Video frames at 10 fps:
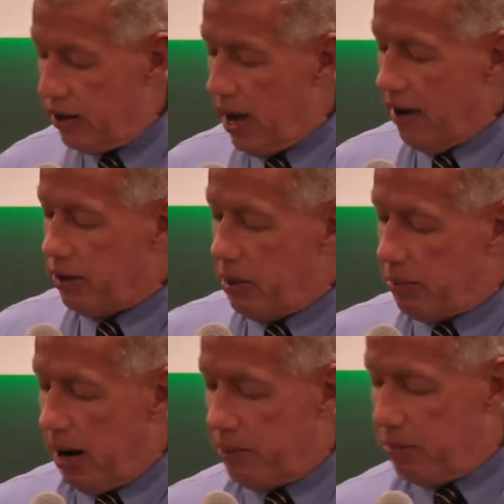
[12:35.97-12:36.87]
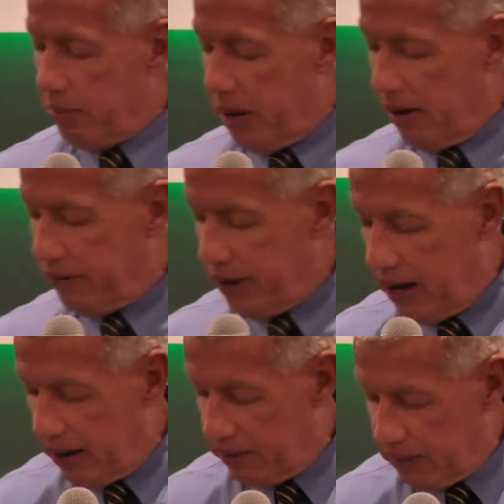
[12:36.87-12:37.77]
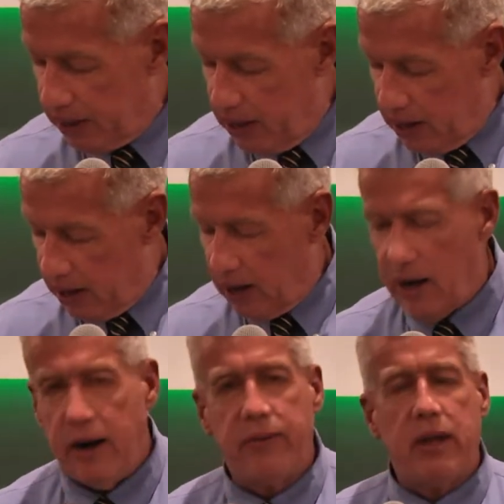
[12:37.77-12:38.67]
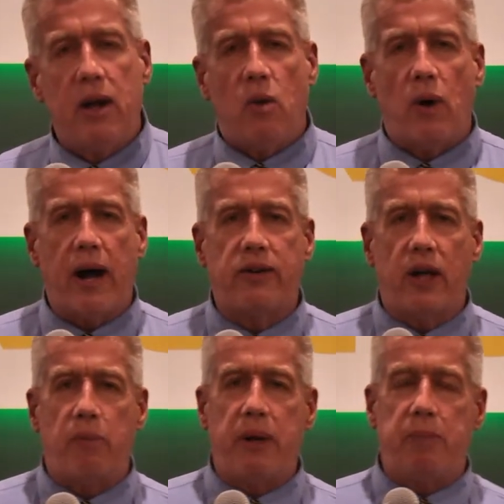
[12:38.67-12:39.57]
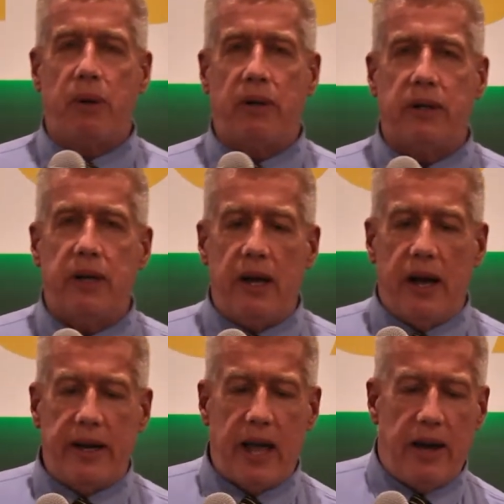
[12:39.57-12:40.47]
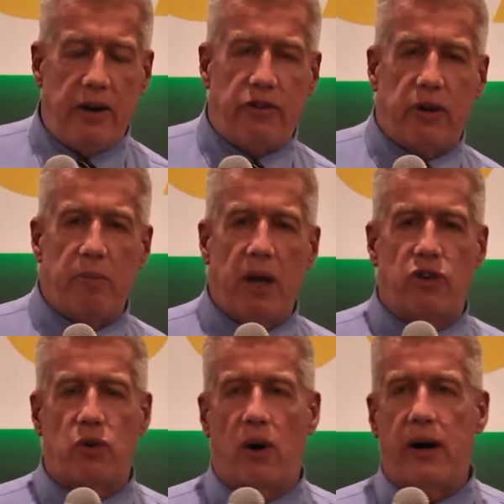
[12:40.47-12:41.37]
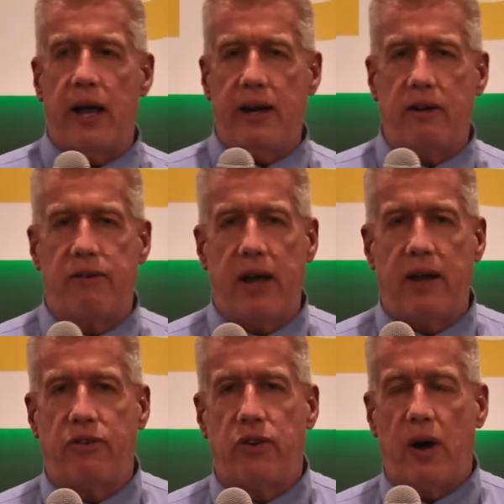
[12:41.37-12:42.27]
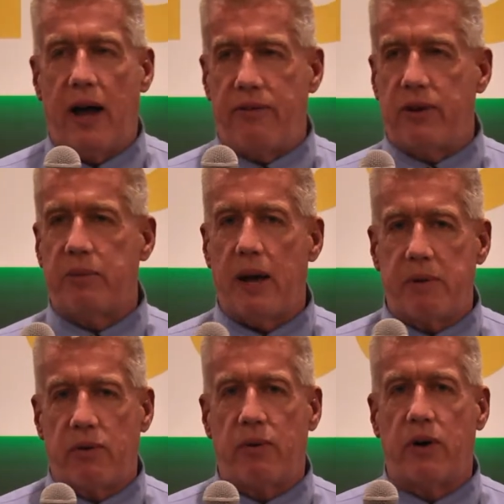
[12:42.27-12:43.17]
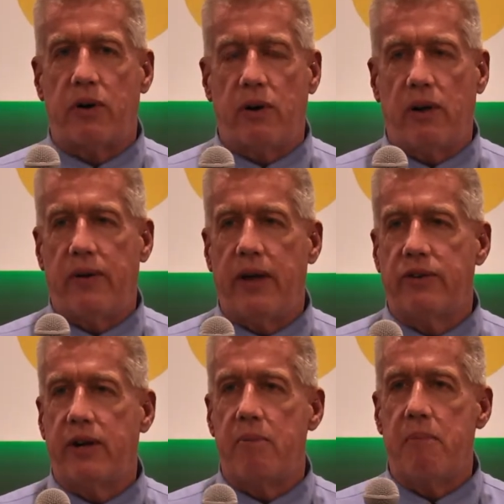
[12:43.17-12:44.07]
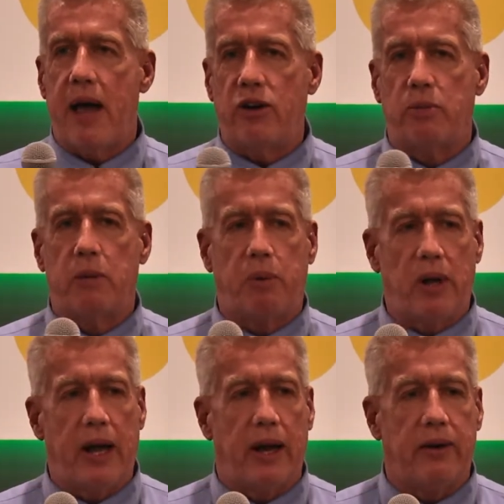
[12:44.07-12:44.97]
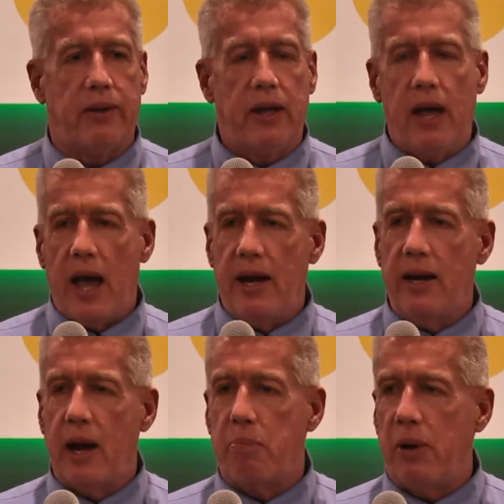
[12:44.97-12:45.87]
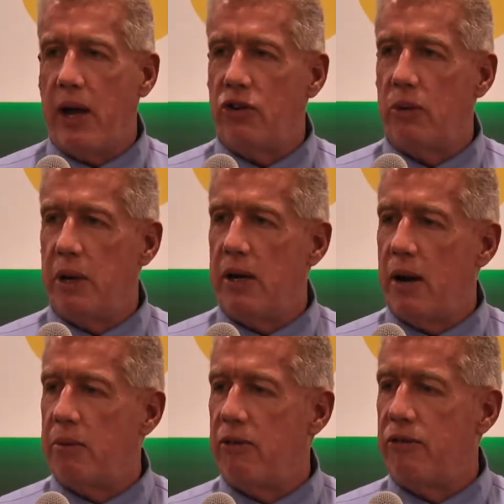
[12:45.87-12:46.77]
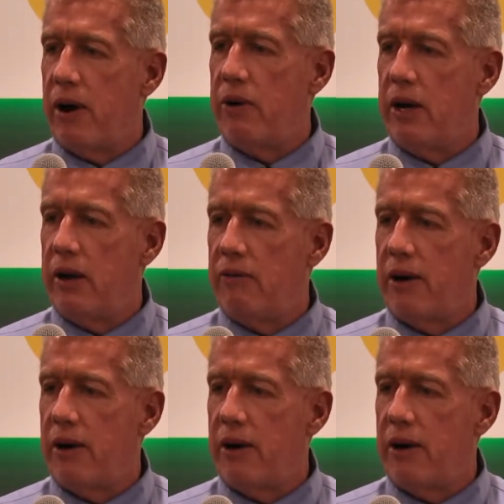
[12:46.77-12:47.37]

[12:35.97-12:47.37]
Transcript: You have to be properly prepared for that. What I tell people, again, is to make sure in advance you have some type of critical incident management plan. And in that plan should be a number of very